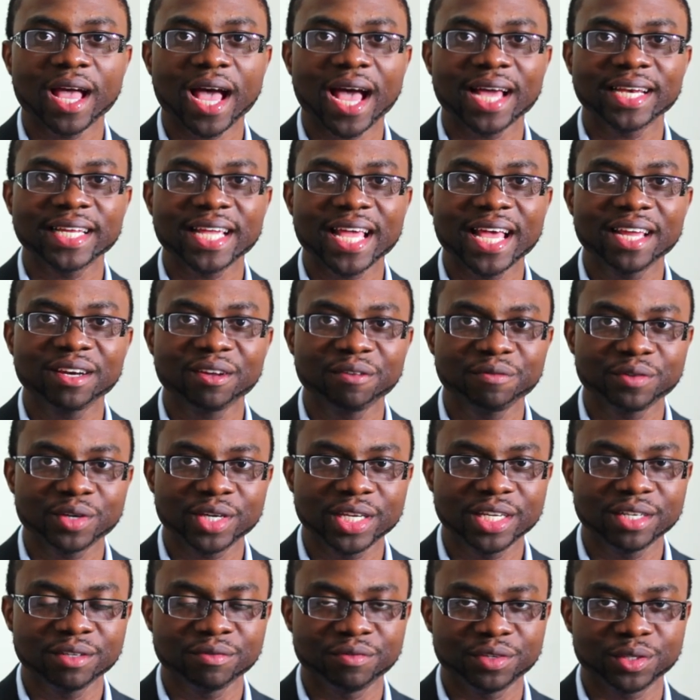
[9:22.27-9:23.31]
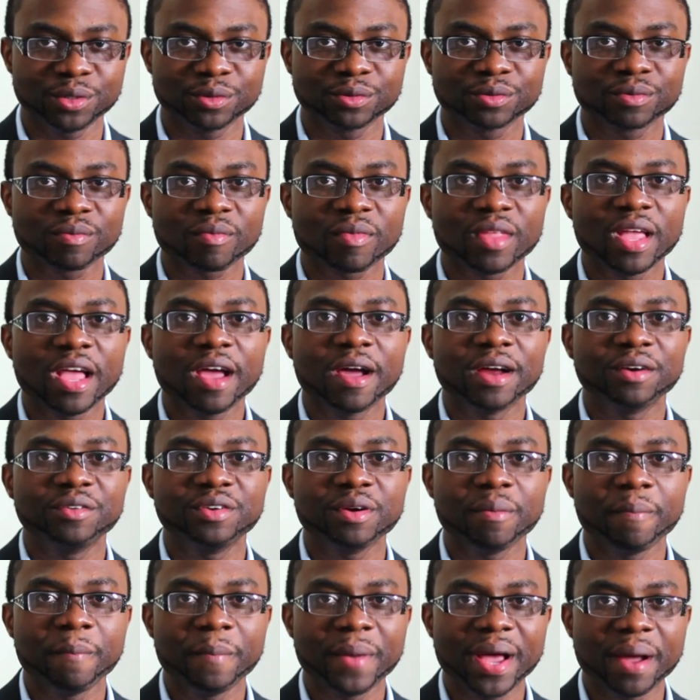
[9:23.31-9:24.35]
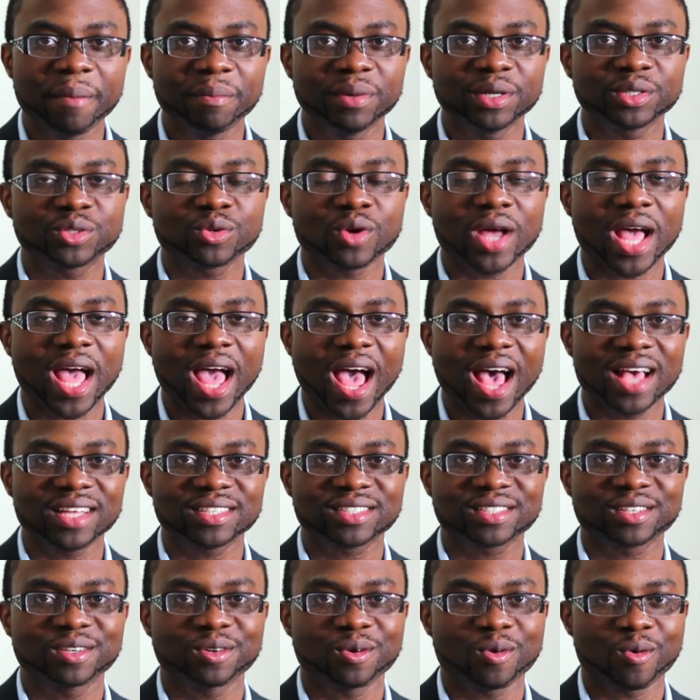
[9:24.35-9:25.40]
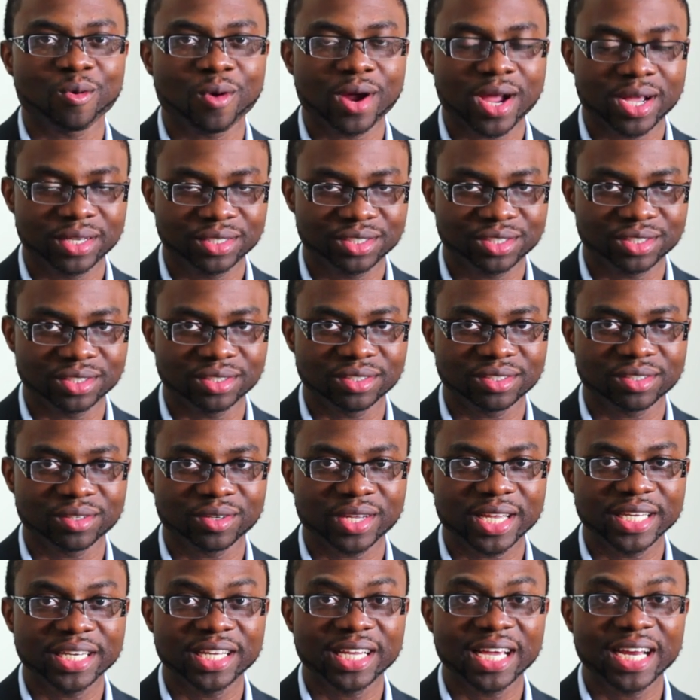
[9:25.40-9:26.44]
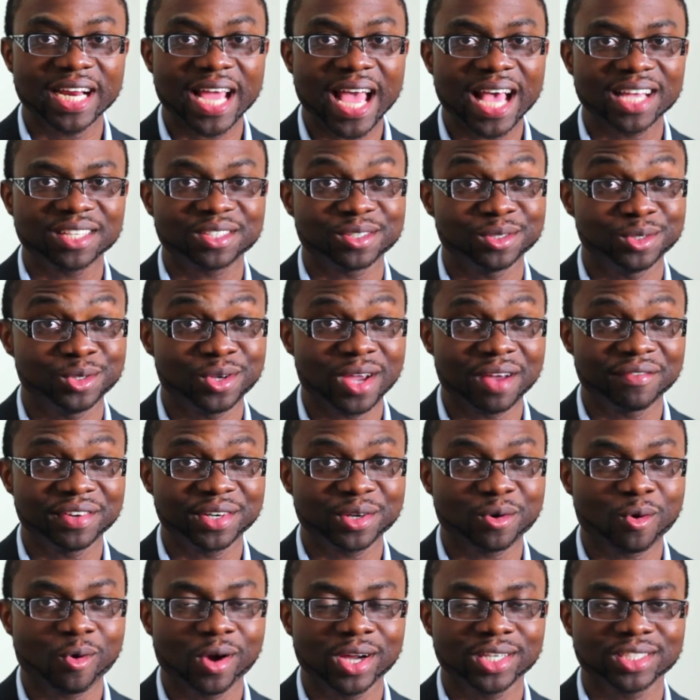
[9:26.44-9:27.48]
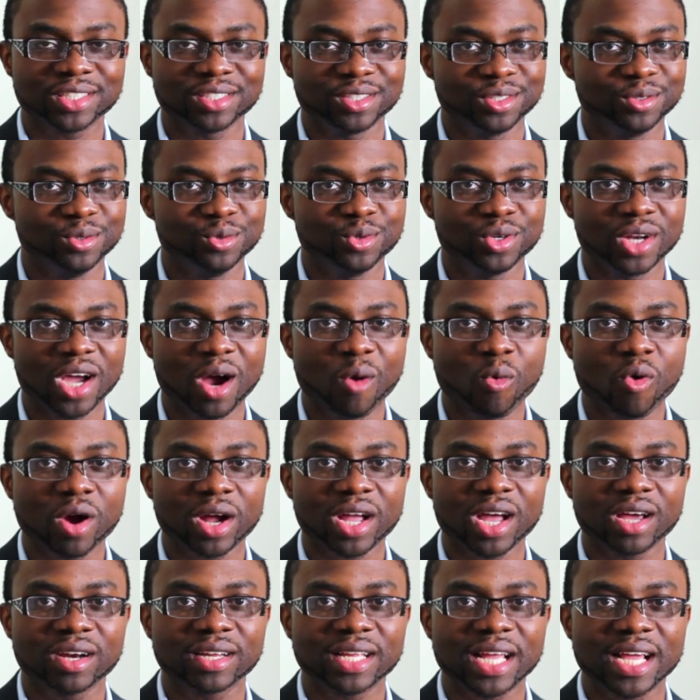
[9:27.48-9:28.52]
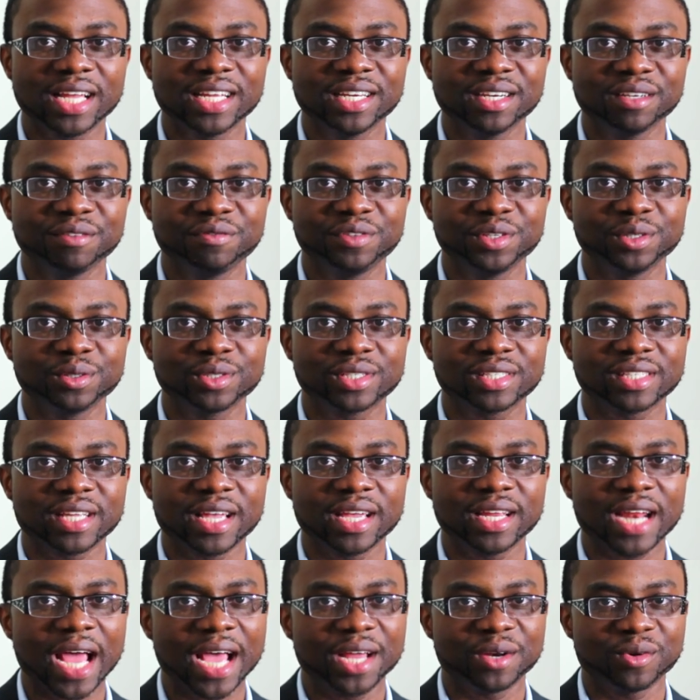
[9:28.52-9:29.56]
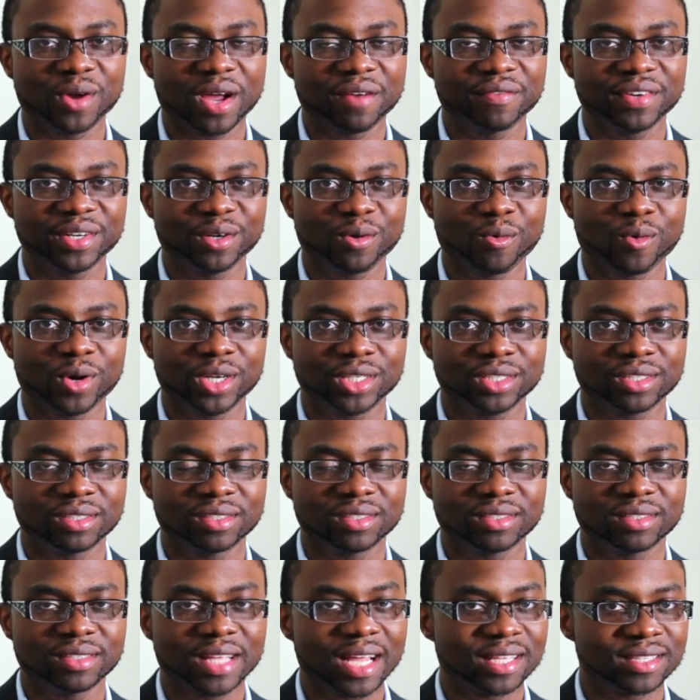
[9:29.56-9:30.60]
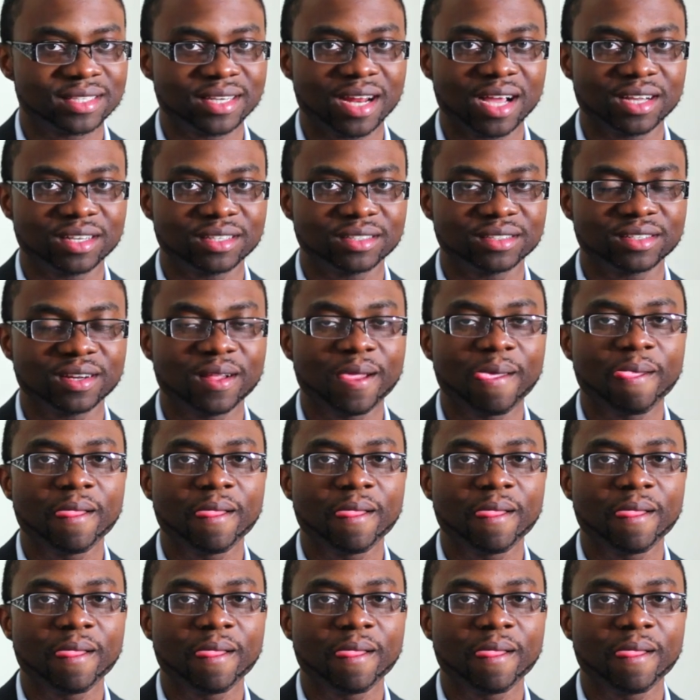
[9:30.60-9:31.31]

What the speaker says: At the end of your interview, remember to ask questions, okay? They're going to ask you, do you have any questions? Do not walk out of that interview saying, I don't have any questions. That's not good.